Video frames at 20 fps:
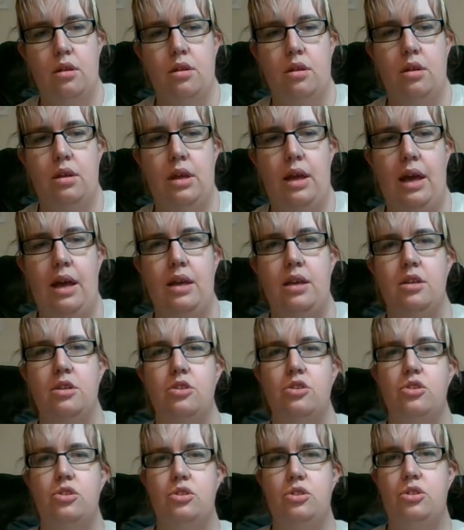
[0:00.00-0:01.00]
Okay,
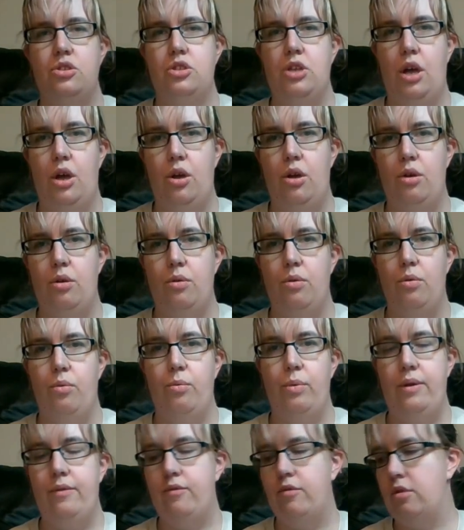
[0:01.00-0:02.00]
so
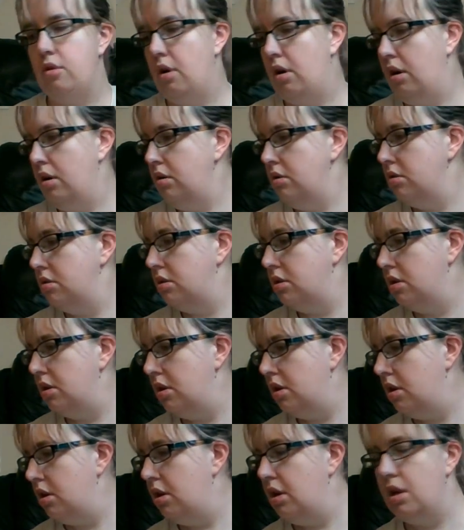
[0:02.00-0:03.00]
we've got,
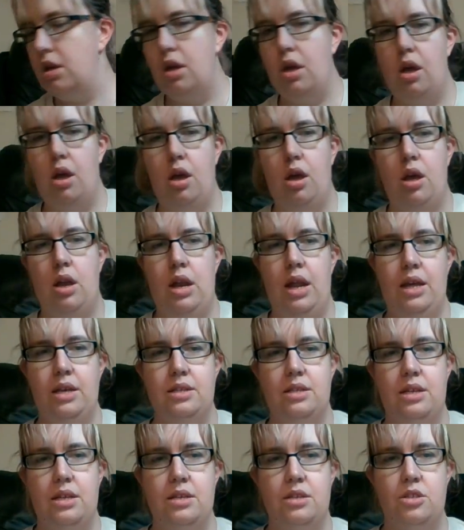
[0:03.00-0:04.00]

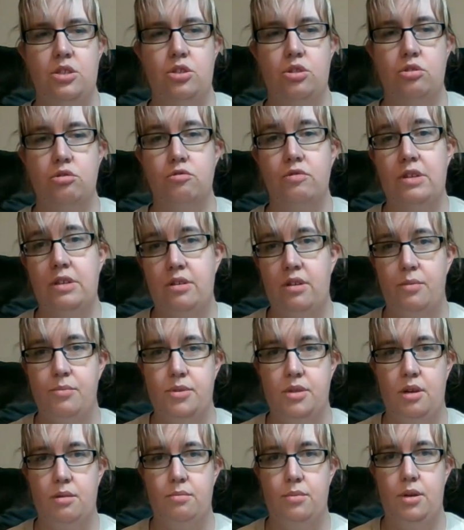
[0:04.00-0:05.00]
next is Storytime
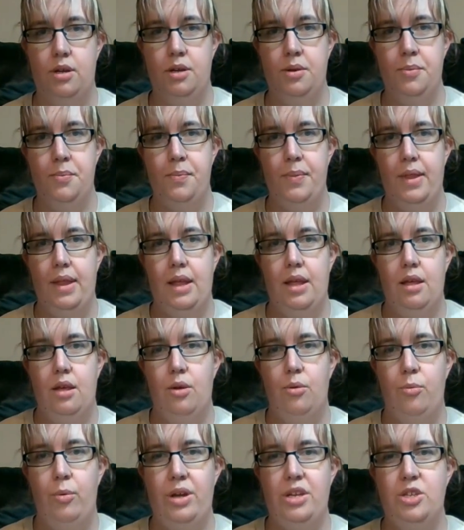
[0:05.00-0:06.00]
Sampler,
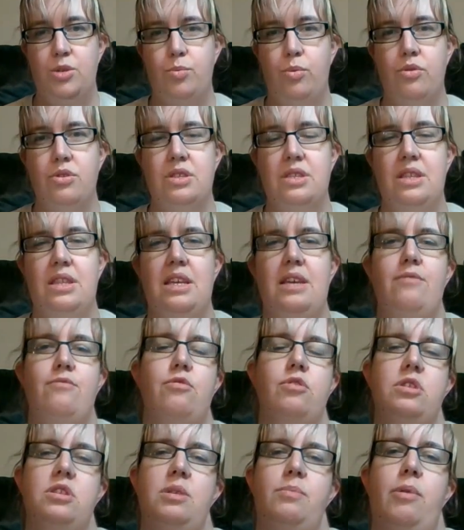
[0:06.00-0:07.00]
which was the
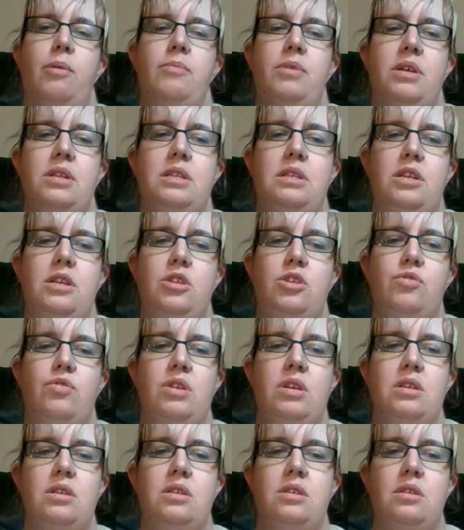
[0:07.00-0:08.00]
Frosted Pumpkin
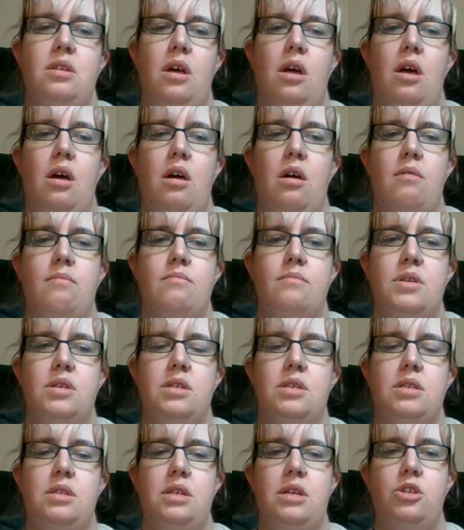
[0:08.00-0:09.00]
Stitcheries
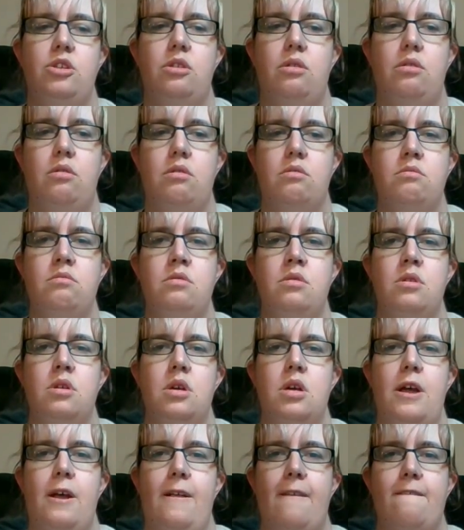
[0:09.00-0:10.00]
stitch along
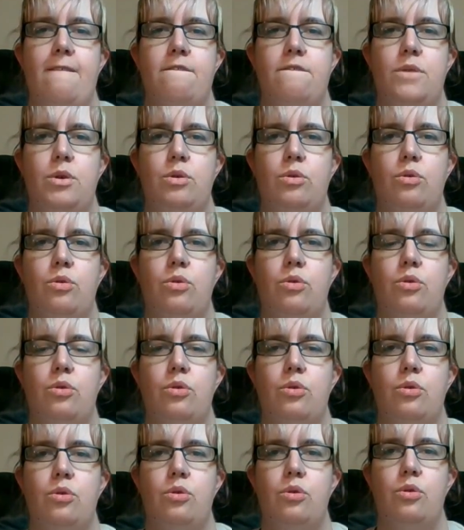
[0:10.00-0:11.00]

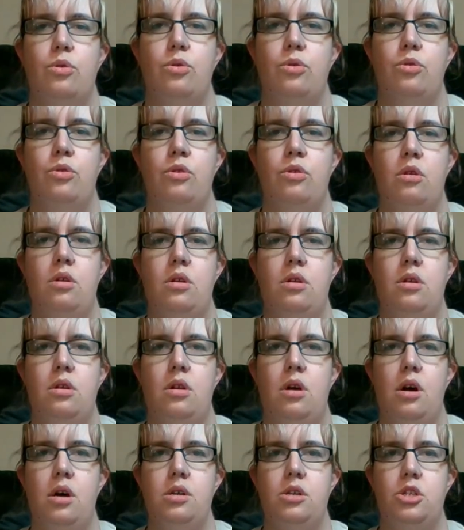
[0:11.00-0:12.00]
for not
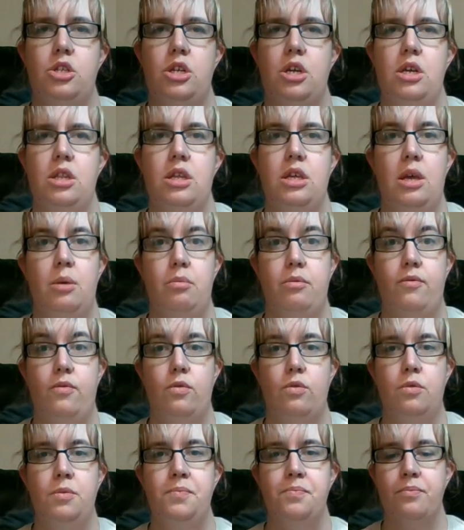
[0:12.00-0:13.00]
last year, the year before.